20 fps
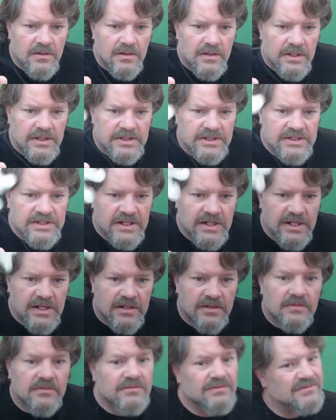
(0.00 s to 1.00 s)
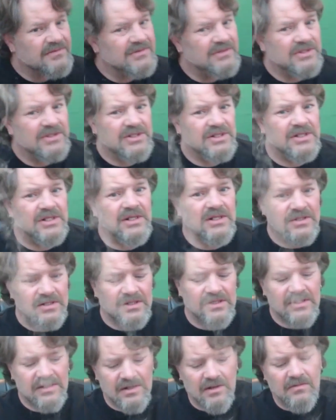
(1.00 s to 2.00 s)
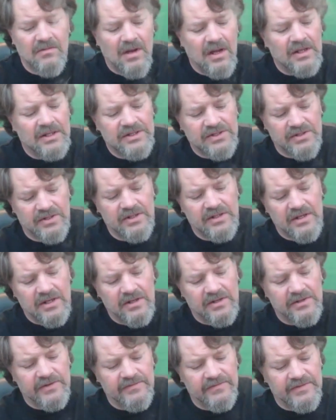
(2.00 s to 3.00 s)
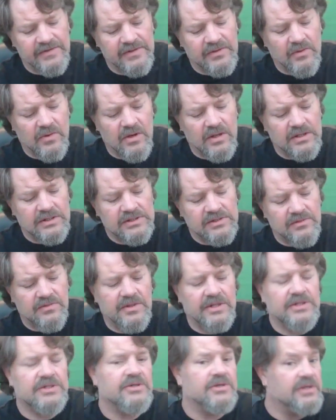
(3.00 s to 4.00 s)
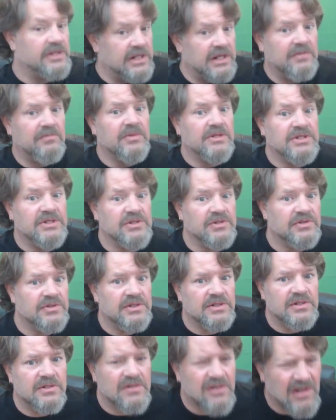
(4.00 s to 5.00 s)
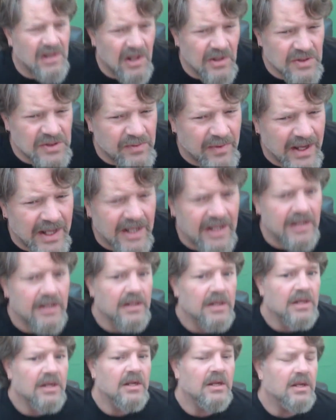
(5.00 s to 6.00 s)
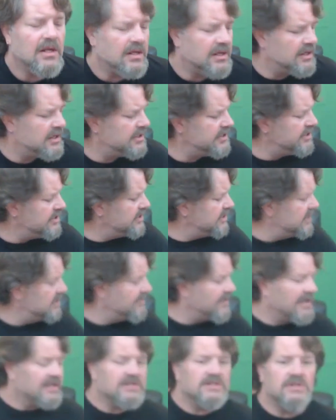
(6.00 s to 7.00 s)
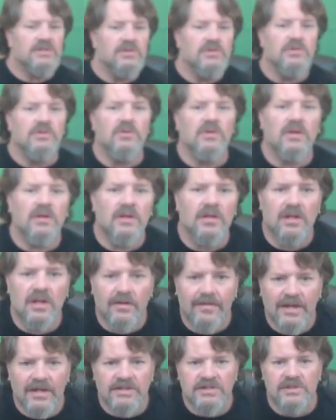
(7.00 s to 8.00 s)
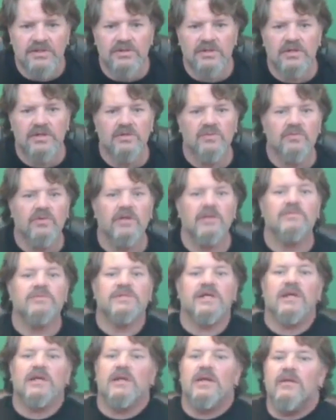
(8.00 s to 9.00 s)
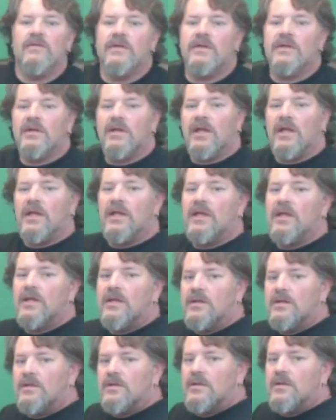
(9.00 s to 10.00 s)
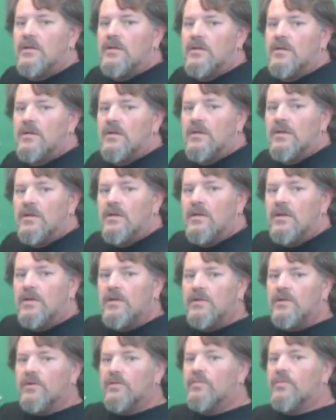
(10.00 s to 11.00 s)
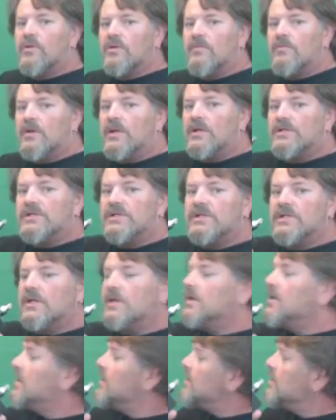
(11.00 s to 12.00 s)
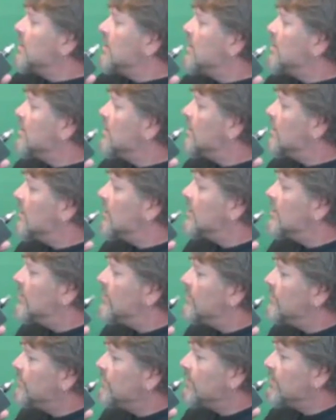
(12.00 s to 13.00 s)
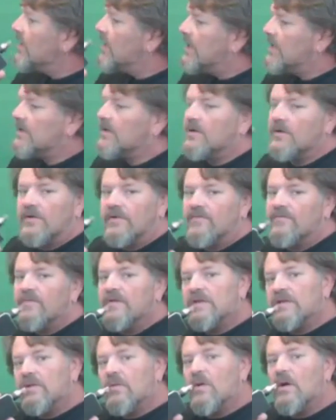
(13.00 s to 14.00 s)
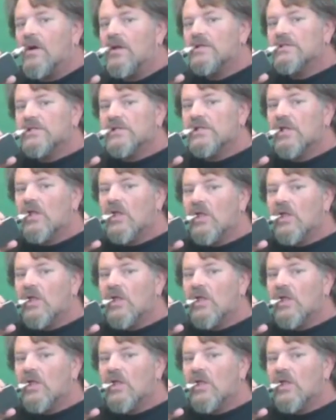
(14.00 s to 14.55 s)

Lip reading: like I say, she's a monster at 150 watts, so make sure you keep your juice close by. You can get about two good rips out of it, and you're pretty much done at 150 watts.